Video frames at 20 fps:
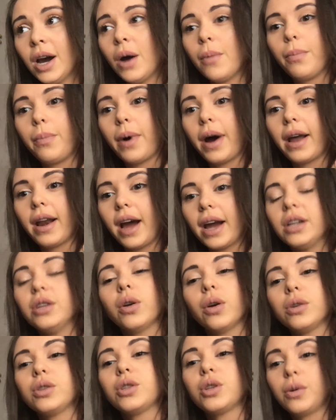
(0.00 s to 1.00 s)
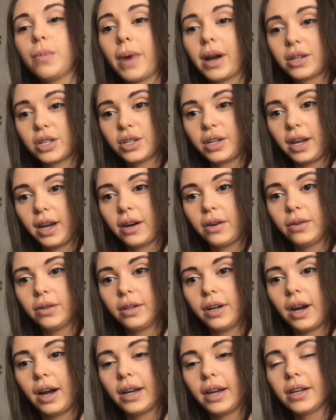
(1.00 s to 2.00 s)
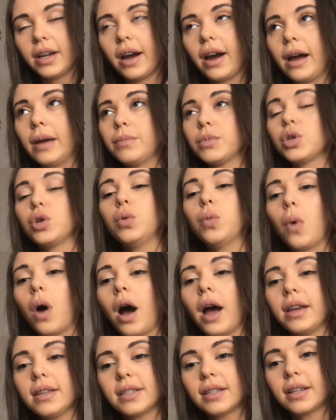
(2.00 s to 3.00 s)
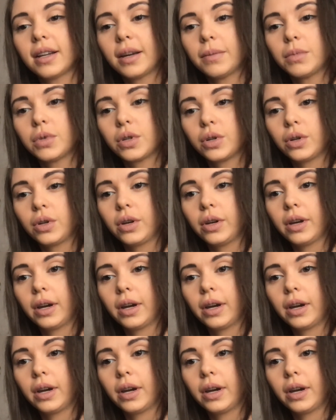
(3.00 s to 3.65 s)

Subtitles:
but I know too much now. I'm too wise, and I'm too,